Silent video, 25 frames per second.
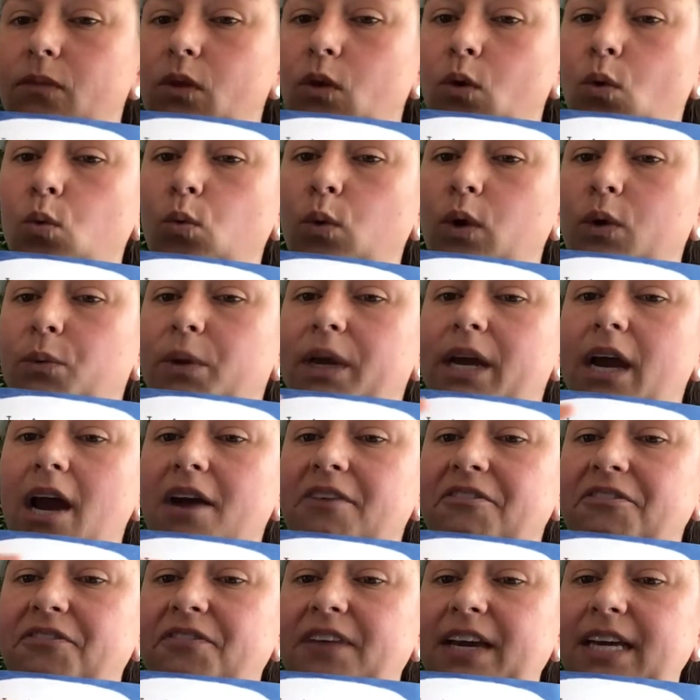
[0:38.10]
when we are
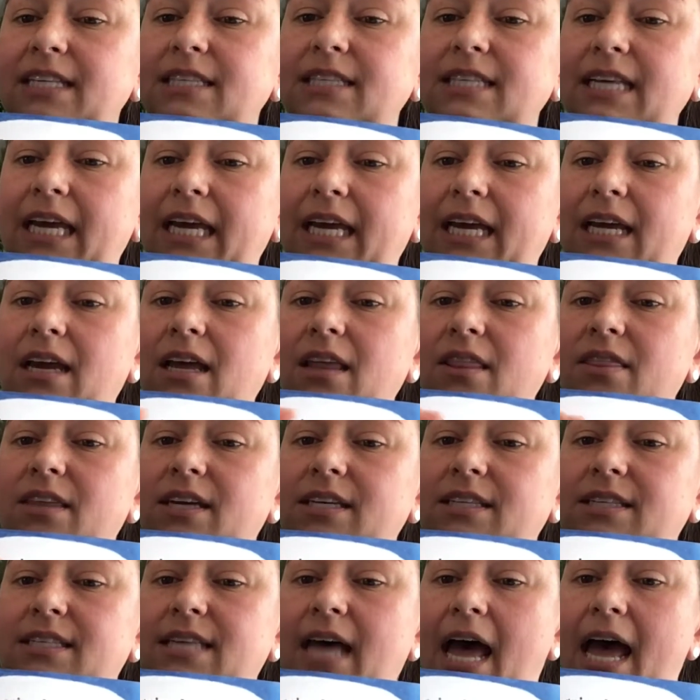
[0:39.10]
facing the
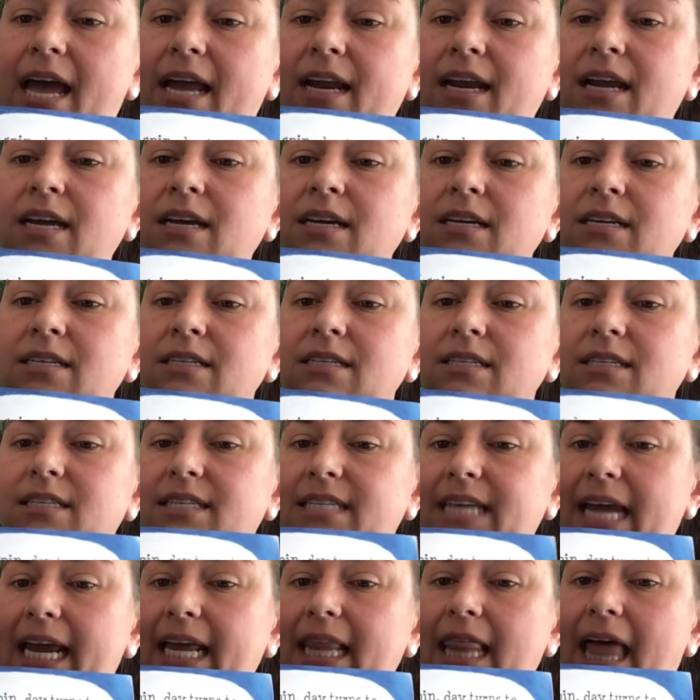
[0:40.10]
sun,
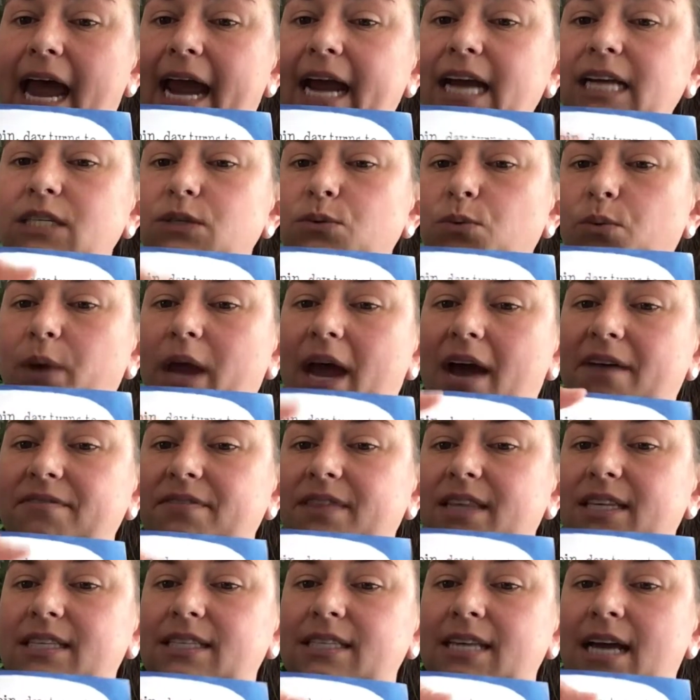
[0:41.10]
daylight, we have
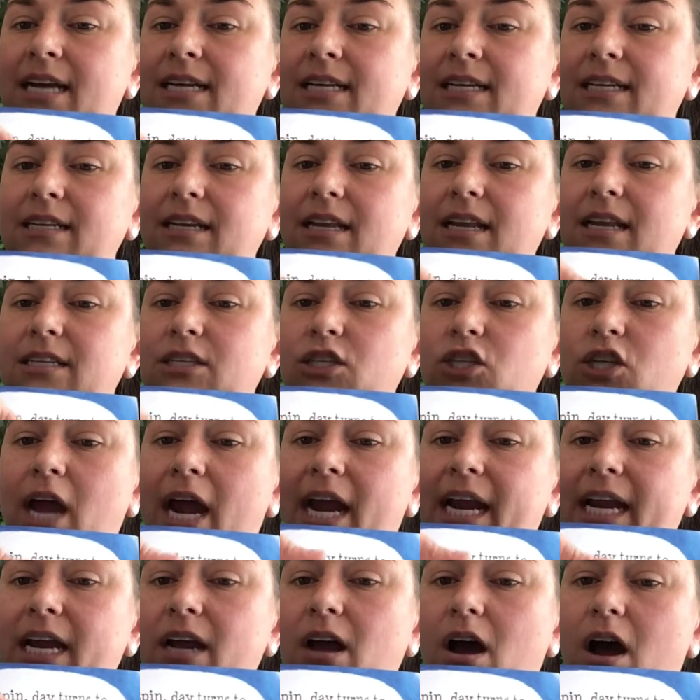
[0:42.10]
the sun
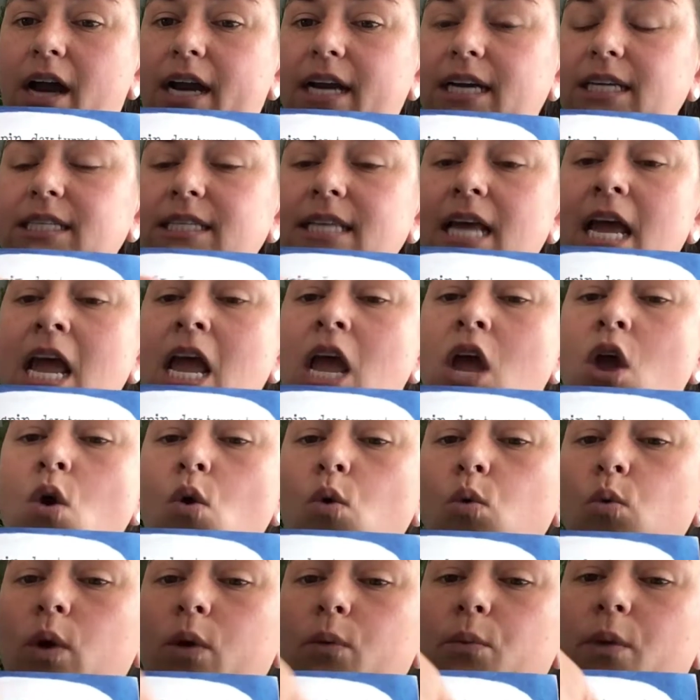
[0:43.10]
shining on us.
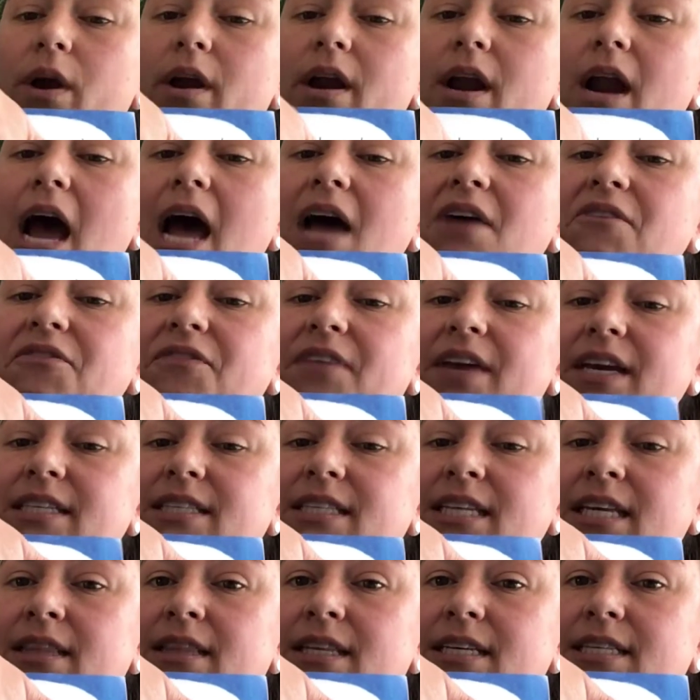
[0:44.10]
When we're not
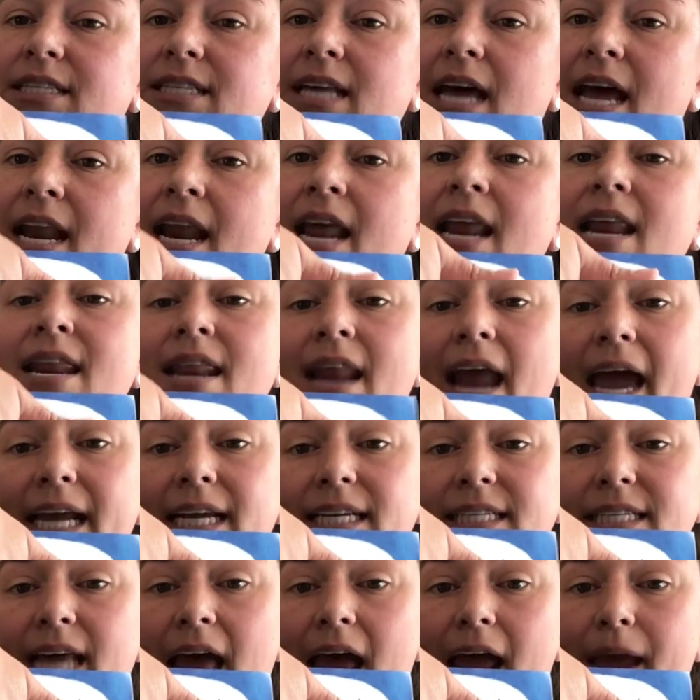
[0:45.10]
facing the sun,
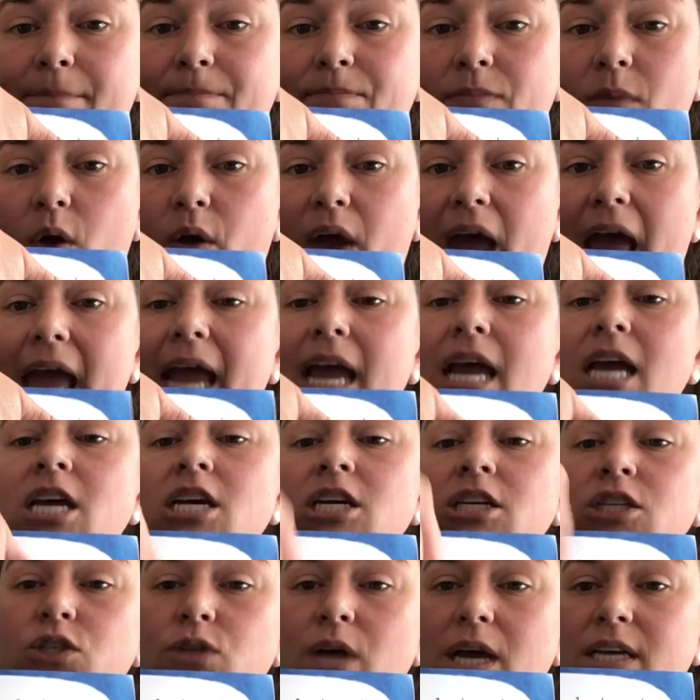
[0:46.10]
nighttime, okay?
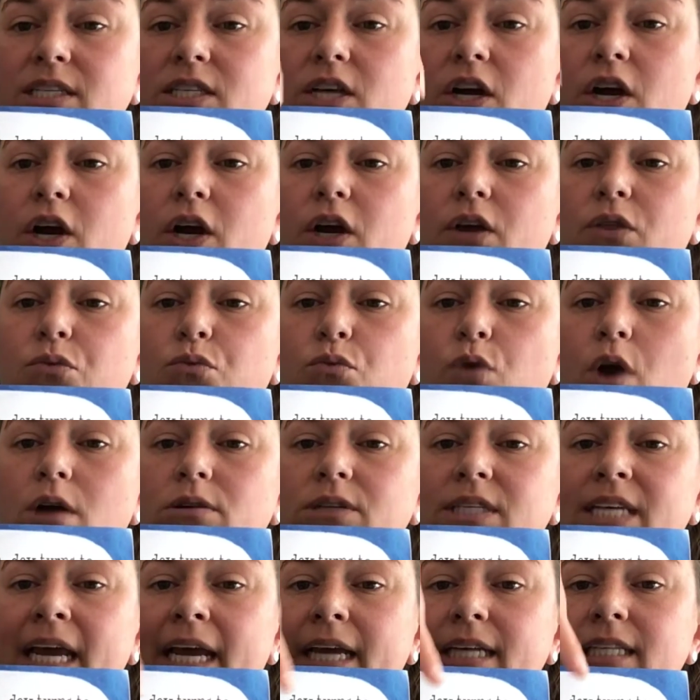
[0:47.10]
So as the Earth
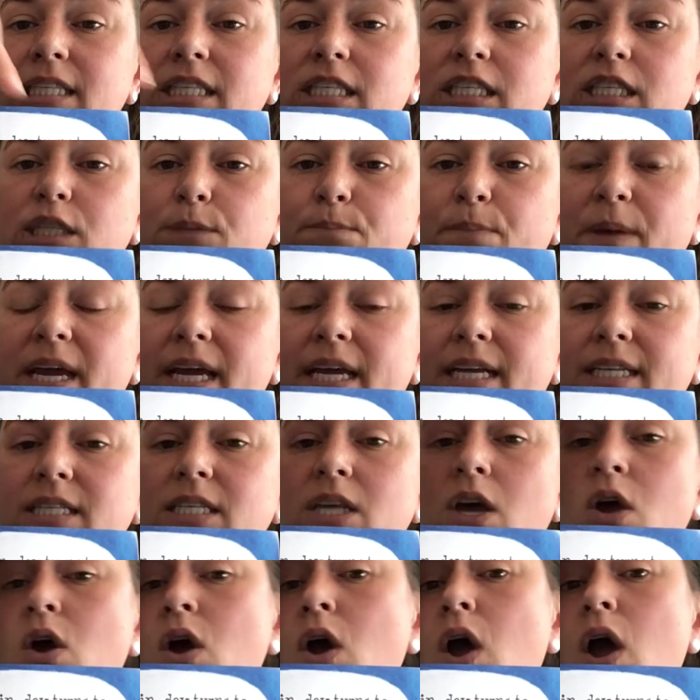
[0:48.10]
rotates, spins,
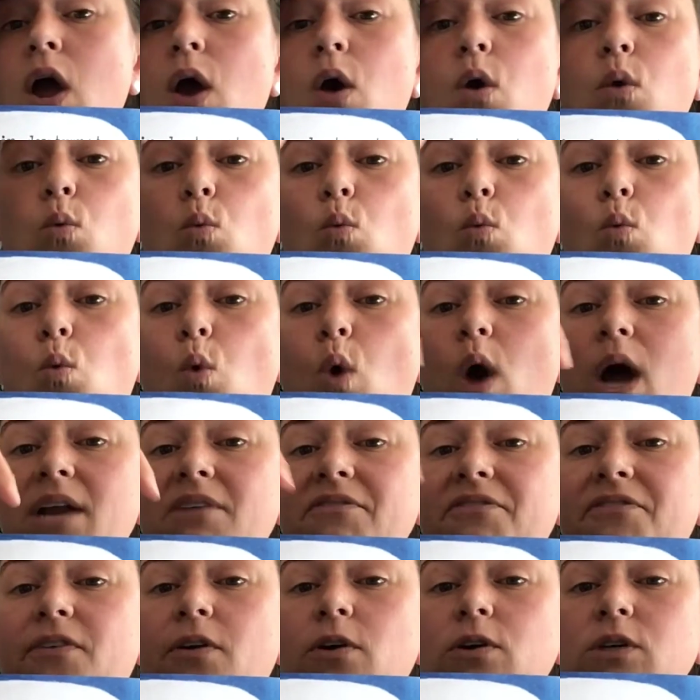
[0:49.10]
one
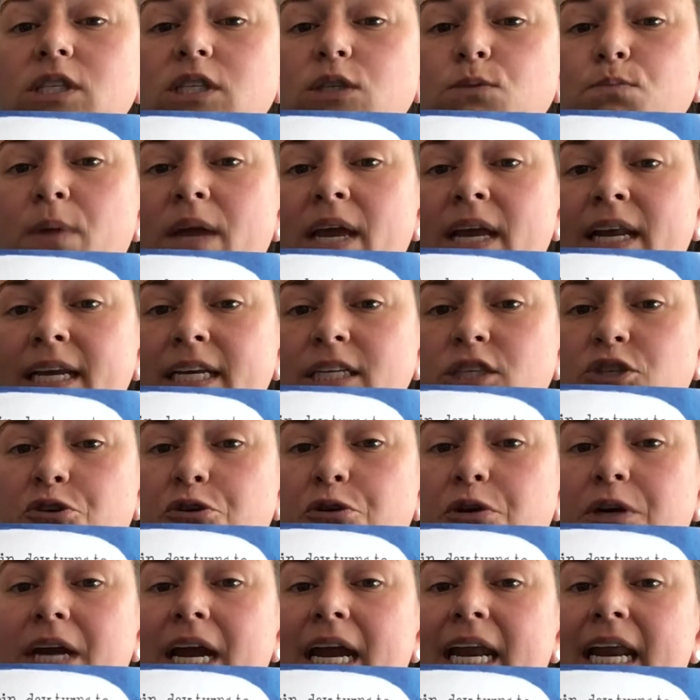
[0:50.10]
full spin is
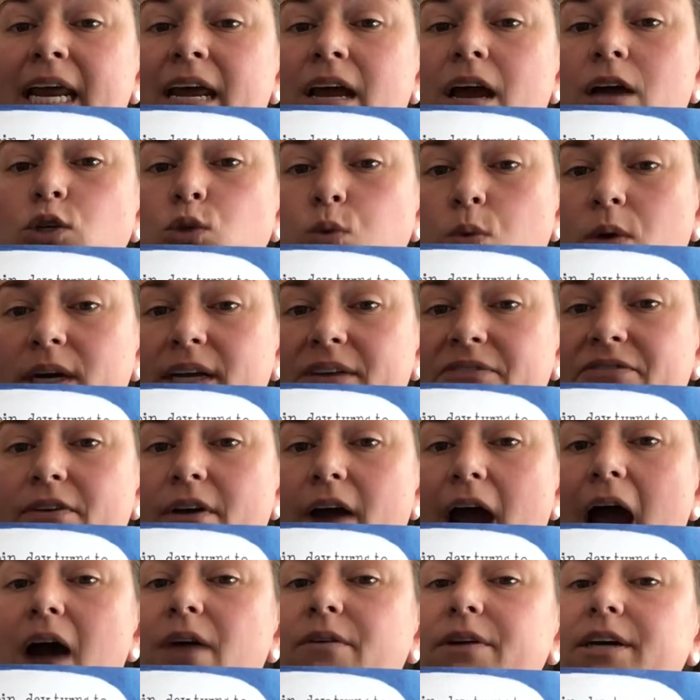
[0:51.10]
creating 24
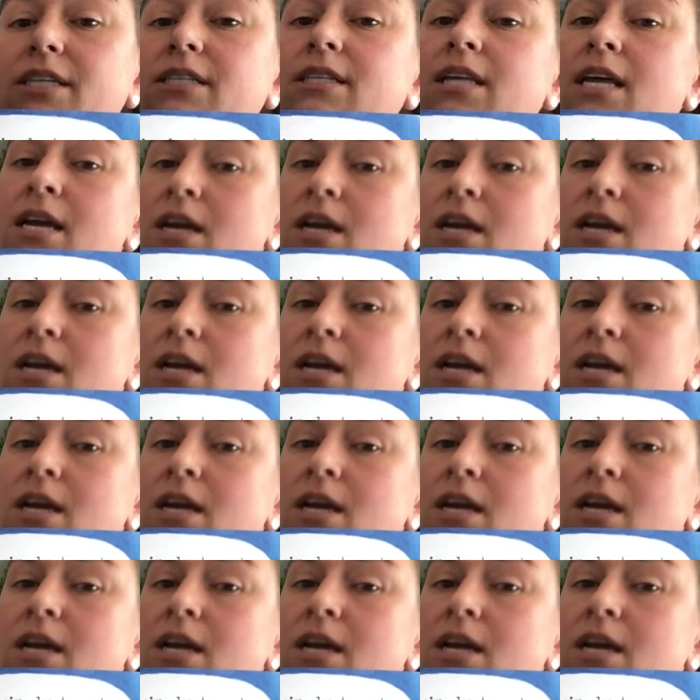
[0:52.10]
hours,